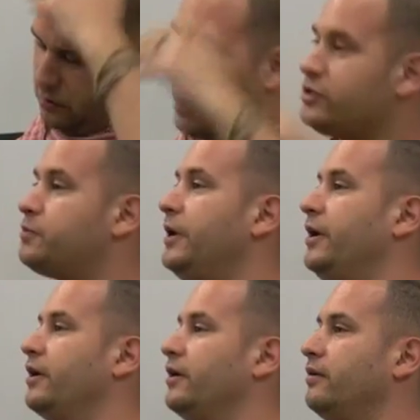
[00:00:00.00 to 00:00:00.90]
one
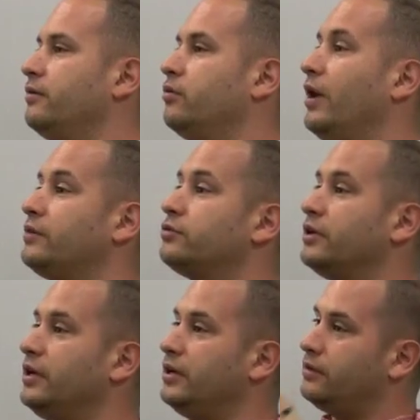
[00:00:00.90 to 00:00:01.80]
speaker, who
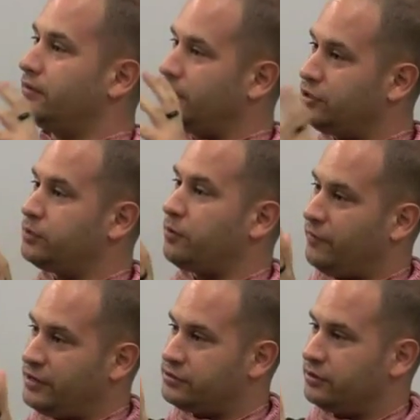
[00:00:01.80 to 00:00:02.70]
actually is a
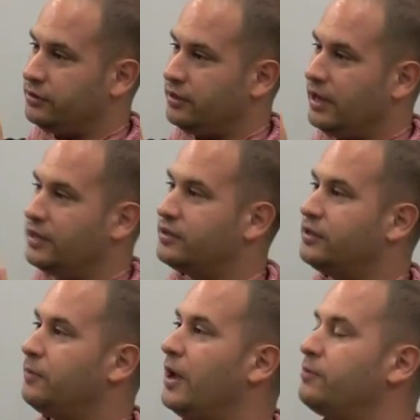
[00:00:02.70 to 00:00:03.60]
professor at the
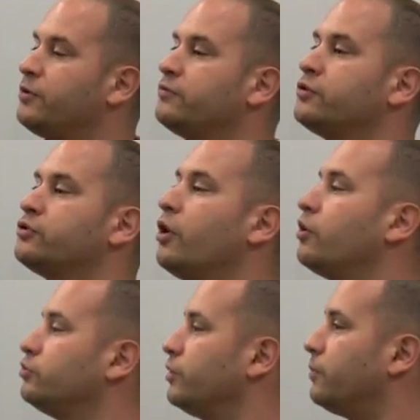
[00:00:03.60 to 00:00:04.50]
Department of
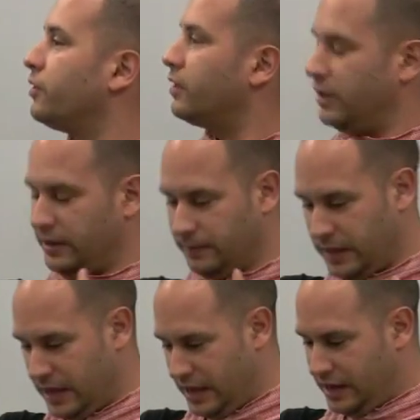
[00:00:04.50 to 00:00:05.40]
Sociology in Berkeley,
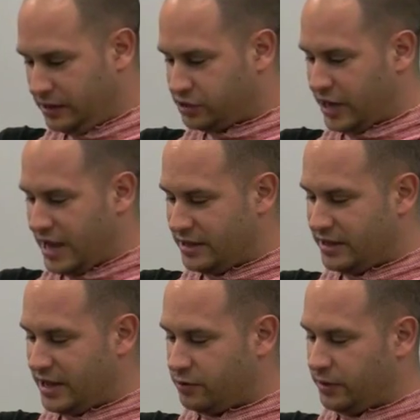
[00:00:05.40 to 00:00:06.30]
said
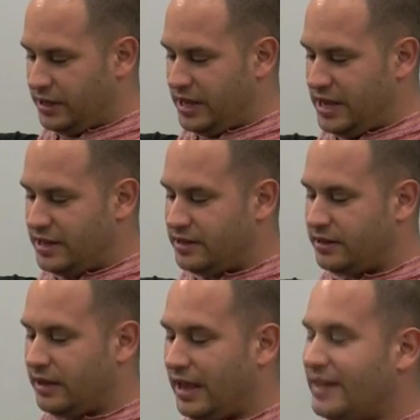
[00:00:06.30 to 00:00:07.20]
that we need
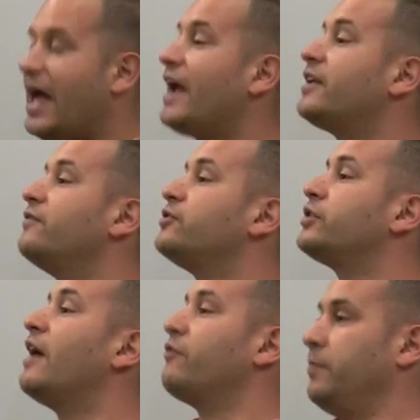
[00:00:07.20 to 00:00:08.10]
an
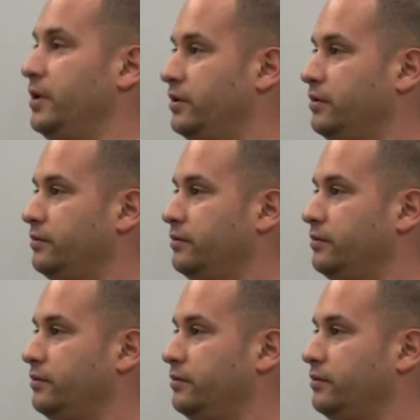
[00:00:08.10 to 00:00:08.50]
activist government.